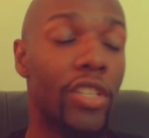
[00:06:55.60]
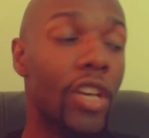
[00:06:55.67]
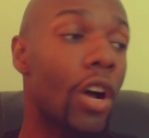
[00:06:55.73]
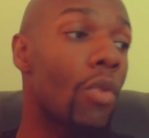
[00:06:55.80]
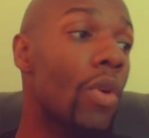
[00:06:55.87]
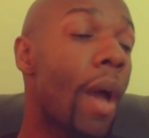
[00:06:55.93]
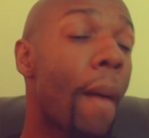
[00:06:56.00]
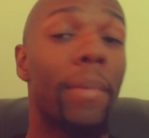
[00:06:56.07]

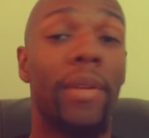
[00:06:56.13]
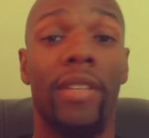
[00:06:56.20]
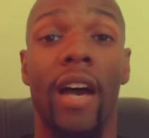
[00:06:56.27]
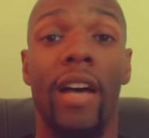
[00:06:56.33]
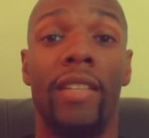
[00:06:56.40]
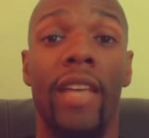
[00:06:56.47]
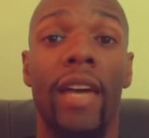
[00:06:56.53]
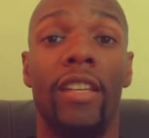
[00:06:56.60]
So,
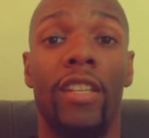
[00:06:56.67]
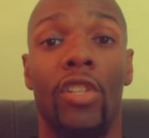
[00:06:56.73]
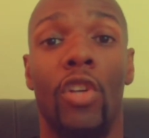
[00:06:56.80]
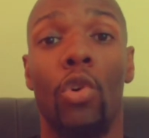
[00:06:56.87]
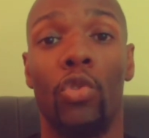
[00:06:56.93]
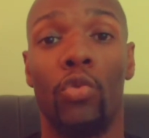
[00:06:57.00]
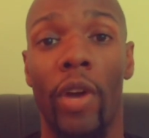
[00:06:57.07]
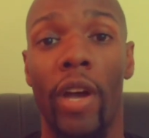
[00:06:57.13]
besides that, this is
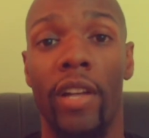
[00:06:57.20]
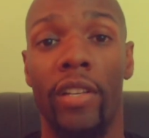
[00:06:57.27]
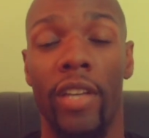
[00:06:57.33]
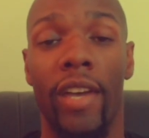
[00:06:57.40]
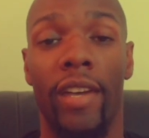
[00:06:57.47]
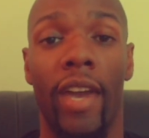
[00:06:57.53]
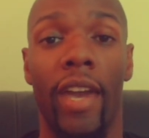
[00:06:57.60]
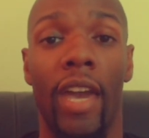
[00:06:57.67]
Coach Reg,
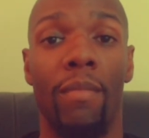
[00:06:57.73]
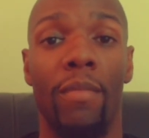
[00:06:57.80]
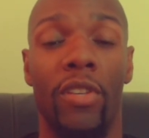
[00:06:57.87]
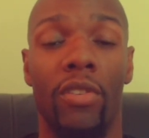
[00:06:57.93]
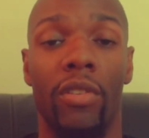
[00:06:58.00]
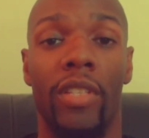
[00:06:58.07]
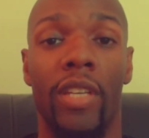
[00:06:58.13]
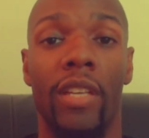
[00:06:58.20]
aka
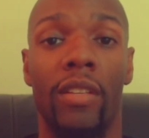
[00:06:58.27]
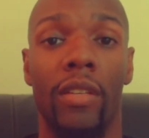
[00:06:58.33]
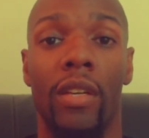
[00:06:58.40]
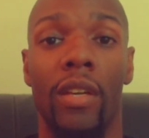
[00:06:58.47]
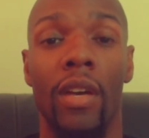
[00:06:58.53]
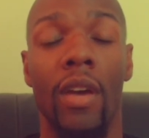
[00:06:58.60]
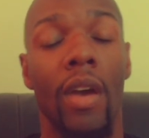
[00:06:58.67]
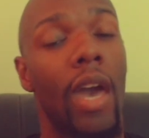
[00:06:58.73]
Mr.
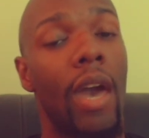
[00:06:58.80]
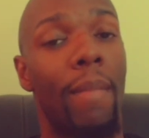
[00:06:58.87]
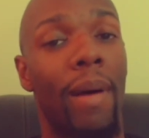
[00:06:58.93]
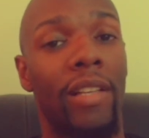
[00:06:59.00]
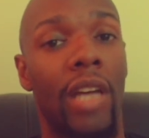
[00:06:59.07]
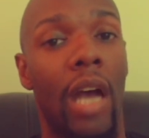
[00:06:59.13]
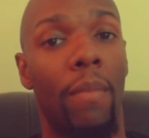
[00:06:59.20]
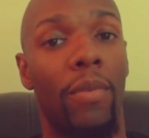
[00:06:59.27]
Intensity, and
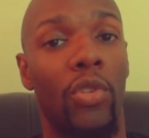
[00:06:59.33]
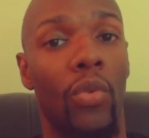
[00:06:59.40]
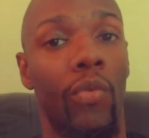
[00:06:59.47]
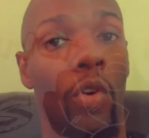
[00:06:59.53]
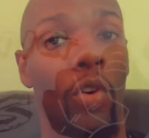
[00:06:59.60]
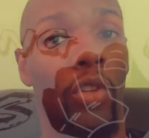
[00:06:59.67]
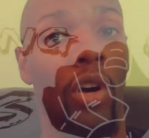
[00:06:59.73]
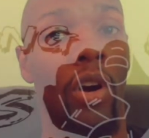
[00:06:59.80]
my job is to
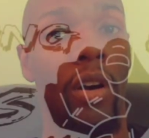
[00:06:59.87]
invoke